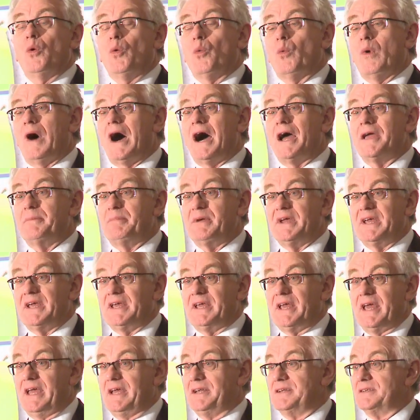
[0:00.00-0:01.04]
Why
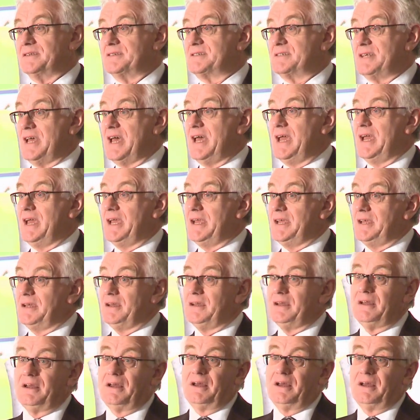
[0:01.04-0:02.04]
be in, say,